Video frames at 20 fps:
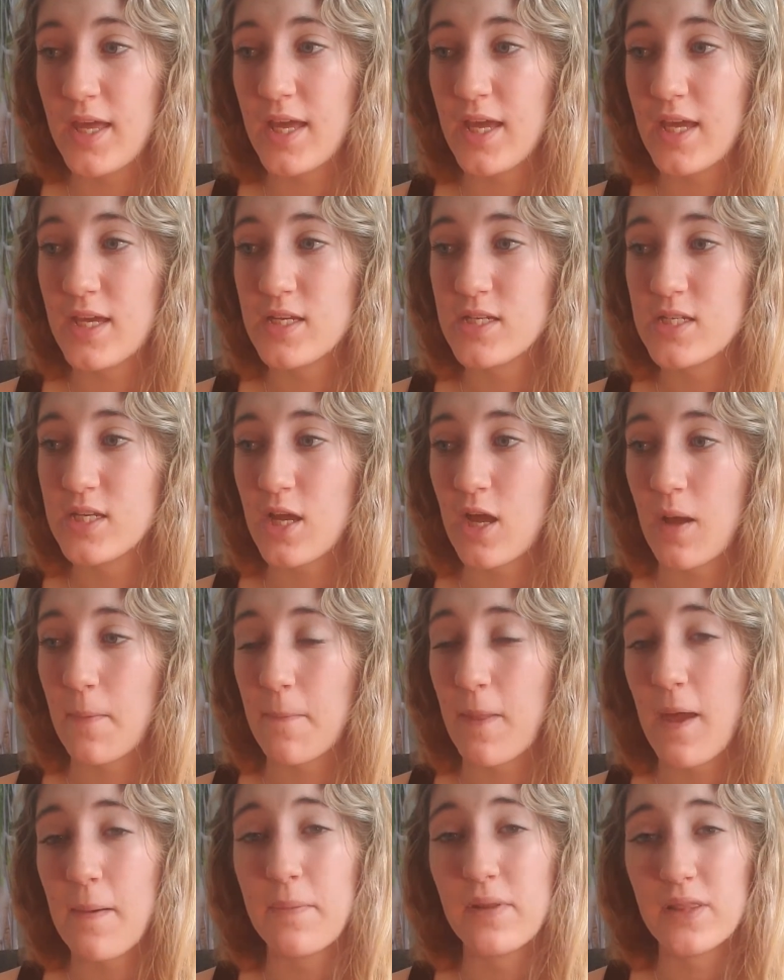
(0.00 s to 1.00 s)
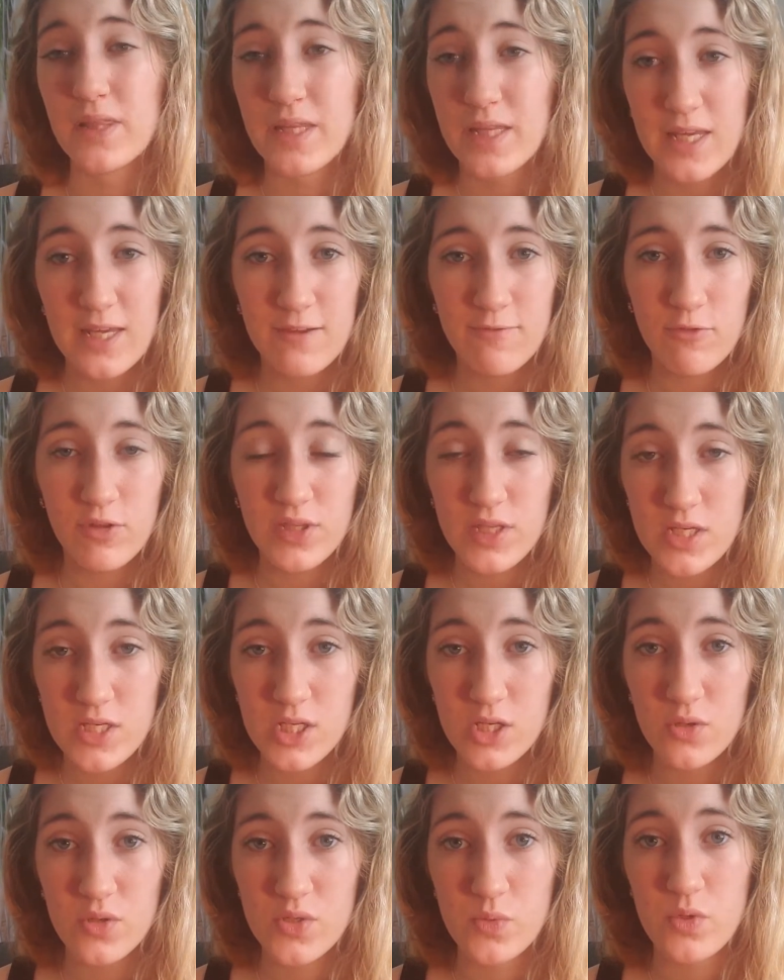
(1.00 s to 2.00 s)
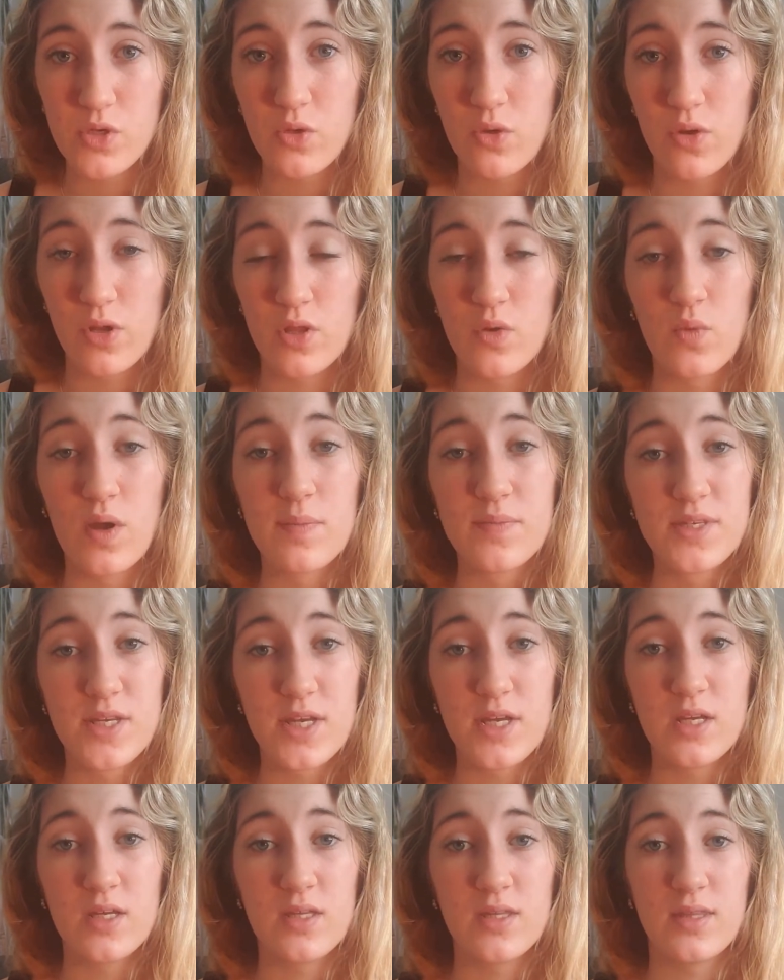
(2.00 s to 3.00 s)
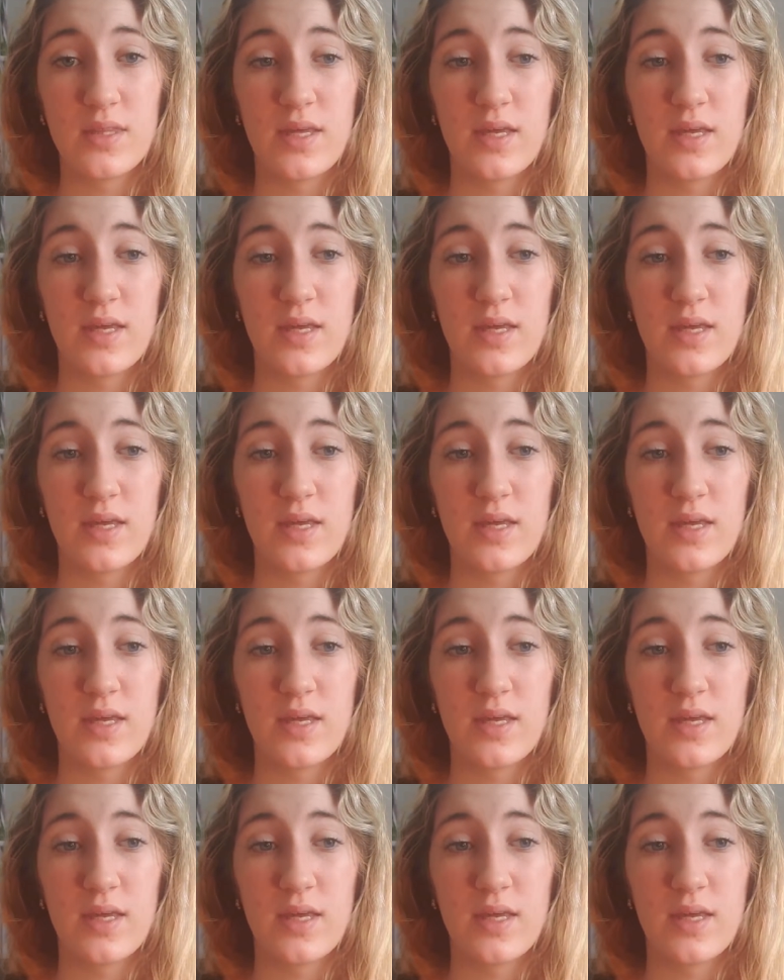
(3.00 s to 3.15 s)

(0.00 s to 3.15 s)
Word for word: And um, I believe what they do is when you go to their website,